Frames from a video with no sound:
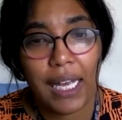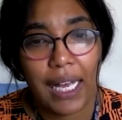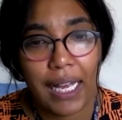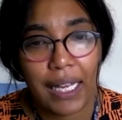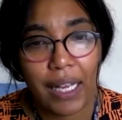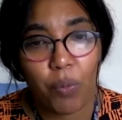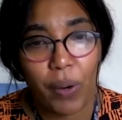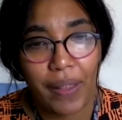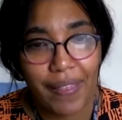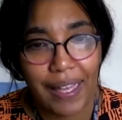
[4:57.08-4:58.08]
And
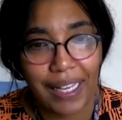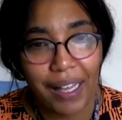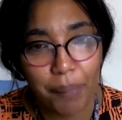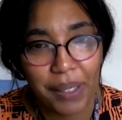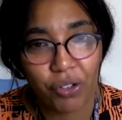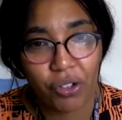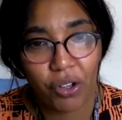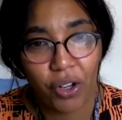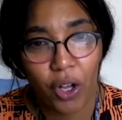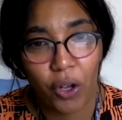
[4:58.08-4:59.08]
when they come into your
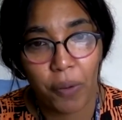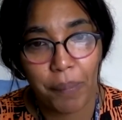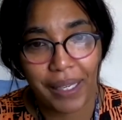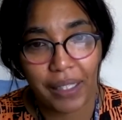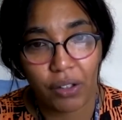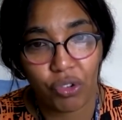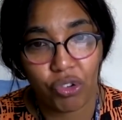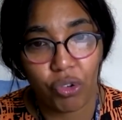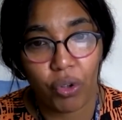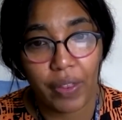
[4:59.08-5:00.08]
home, making
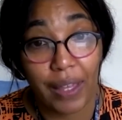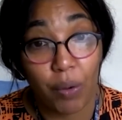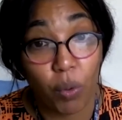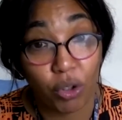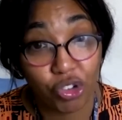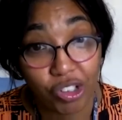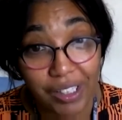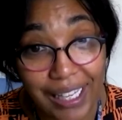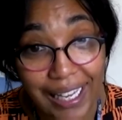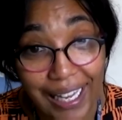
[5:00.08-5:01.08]
sure that they're washing
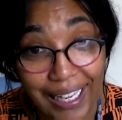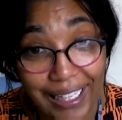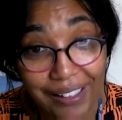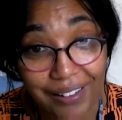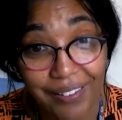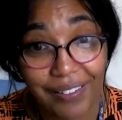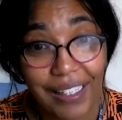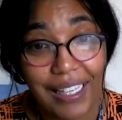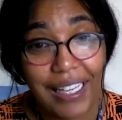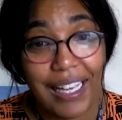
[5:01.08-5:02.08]
hands
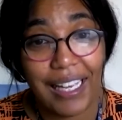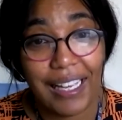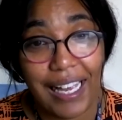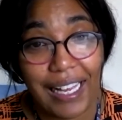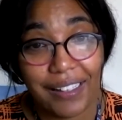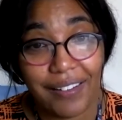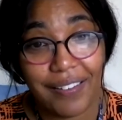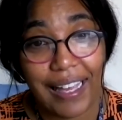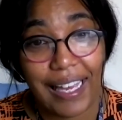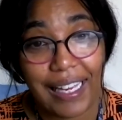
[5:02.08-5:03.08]
and
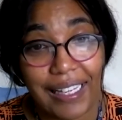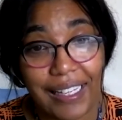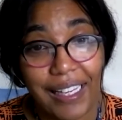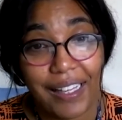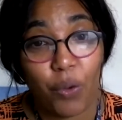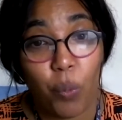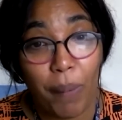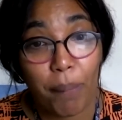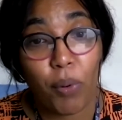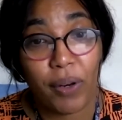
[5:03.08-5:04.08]
staying the
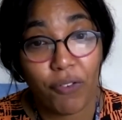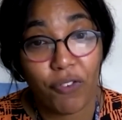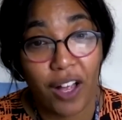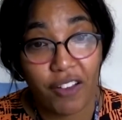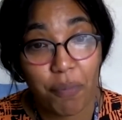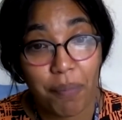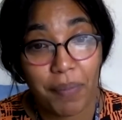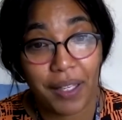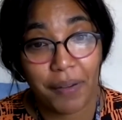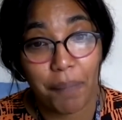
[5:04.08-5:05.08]

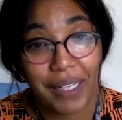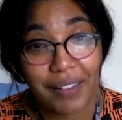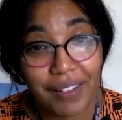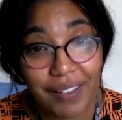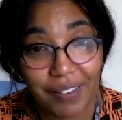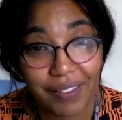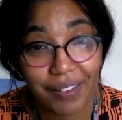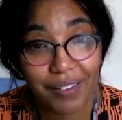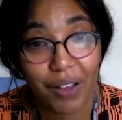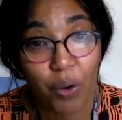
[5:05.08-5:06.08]
1.5 metre
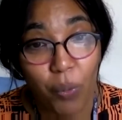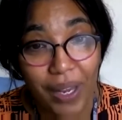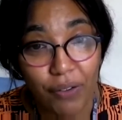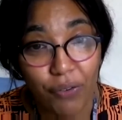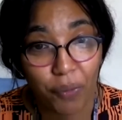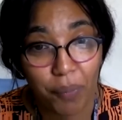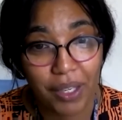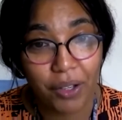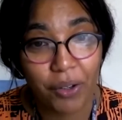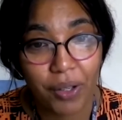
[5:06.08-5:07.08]
distance away from
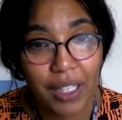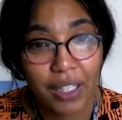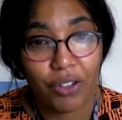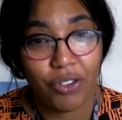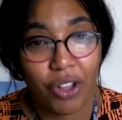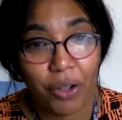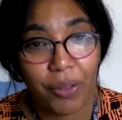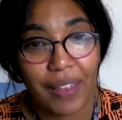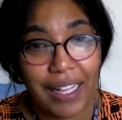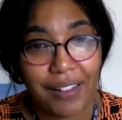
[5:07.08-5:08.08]
you, so
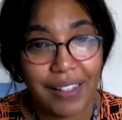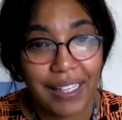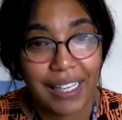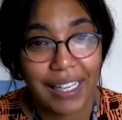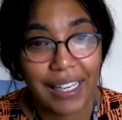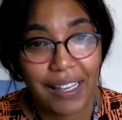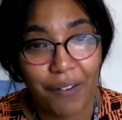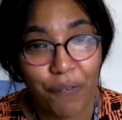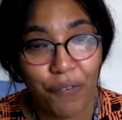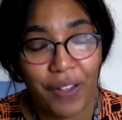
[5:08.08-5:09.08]
that
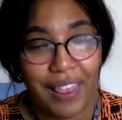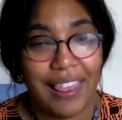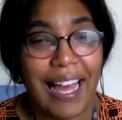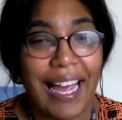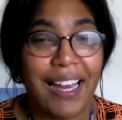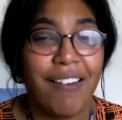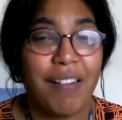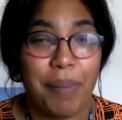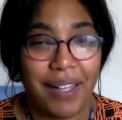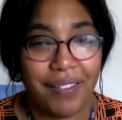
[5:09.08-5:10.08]
if they are
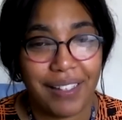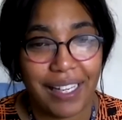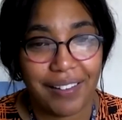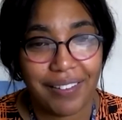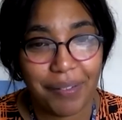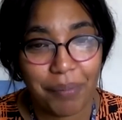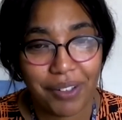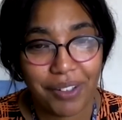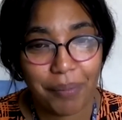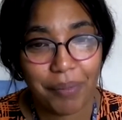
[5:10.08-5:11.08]
about to get
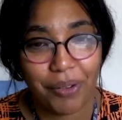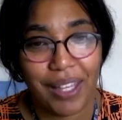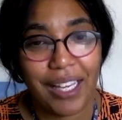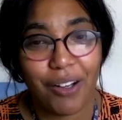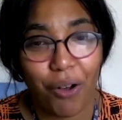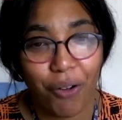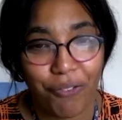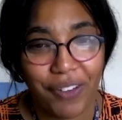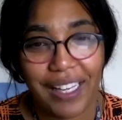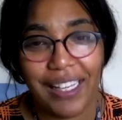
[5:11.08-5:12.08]
symptoms, or they're
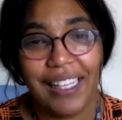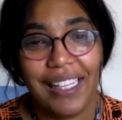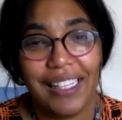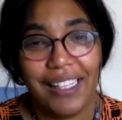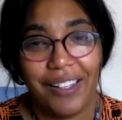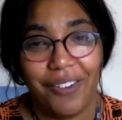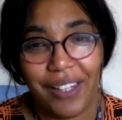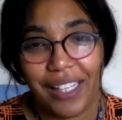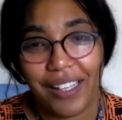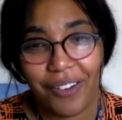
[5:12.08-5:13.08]
coughing,
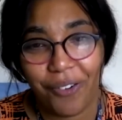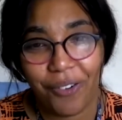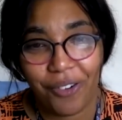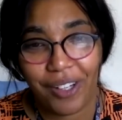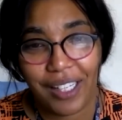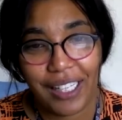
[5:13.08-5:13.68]
or